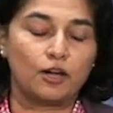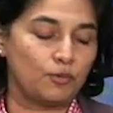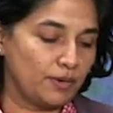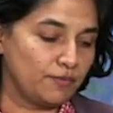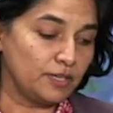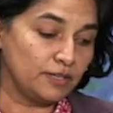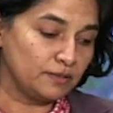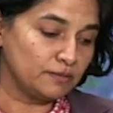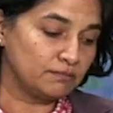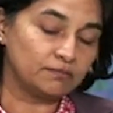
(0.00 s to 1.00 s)
However,
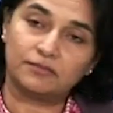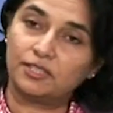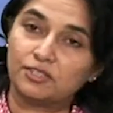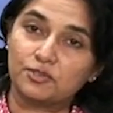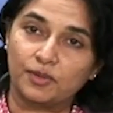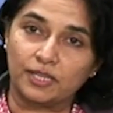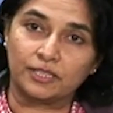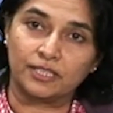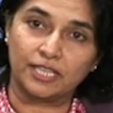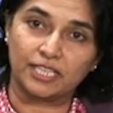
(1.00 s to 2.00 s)
there is
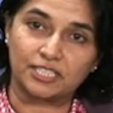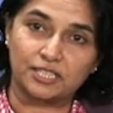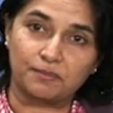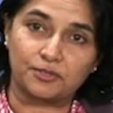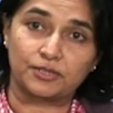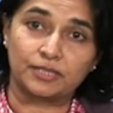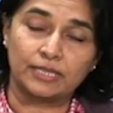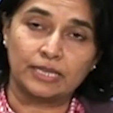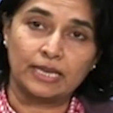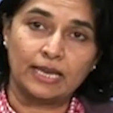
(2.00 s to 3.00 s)
one exception,
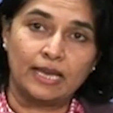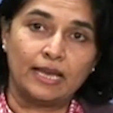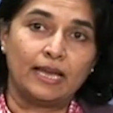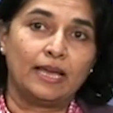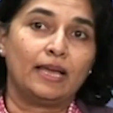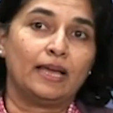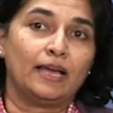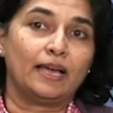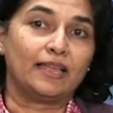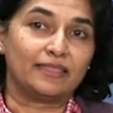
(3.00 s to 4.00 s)

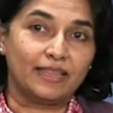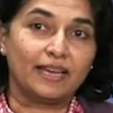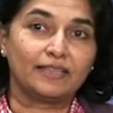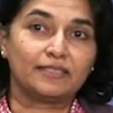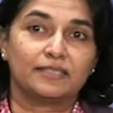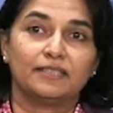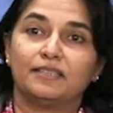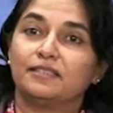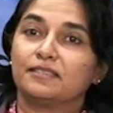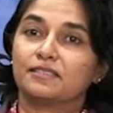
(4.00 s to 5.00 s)
and that
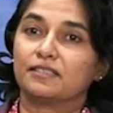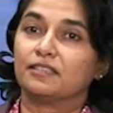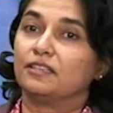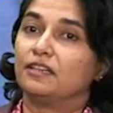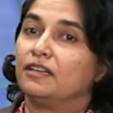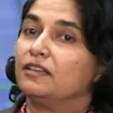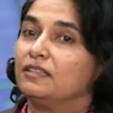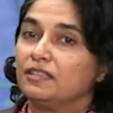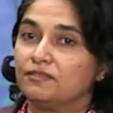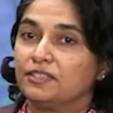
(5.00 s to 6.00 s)
is a
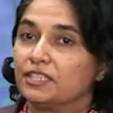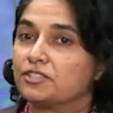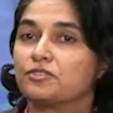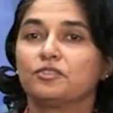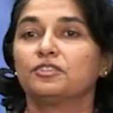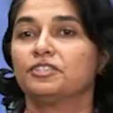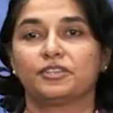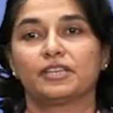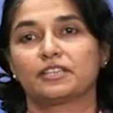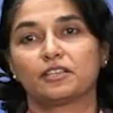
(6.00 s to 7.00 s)
lovely,
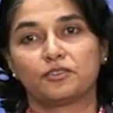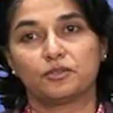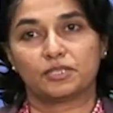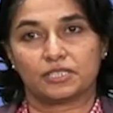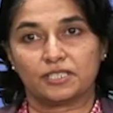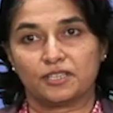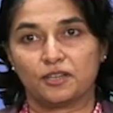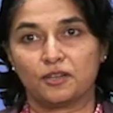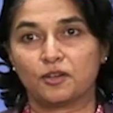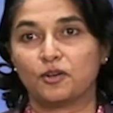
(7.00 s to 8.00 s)
extraordinary little rodent
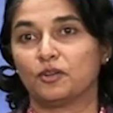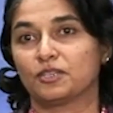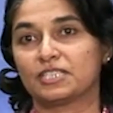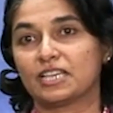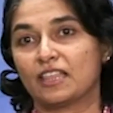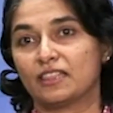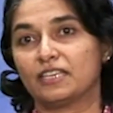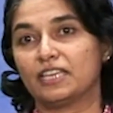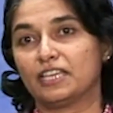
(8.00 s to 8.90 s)
called the